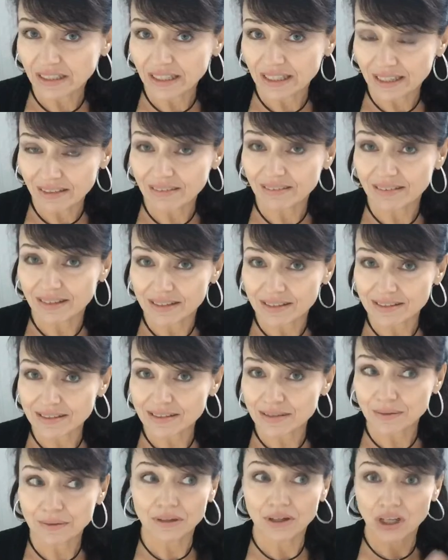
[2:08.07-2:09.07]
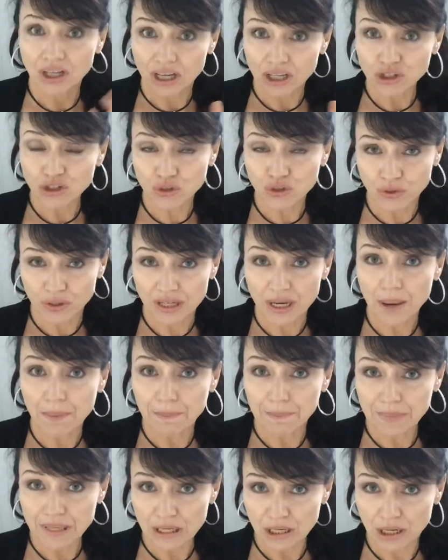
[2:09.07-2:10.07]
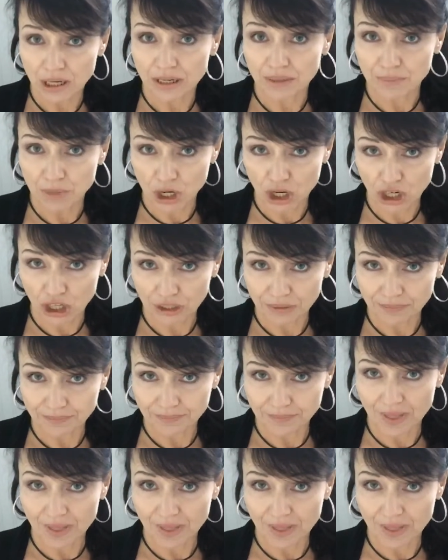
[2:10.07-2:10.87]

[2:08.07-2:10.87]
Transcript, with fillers: in this country, Myanmar.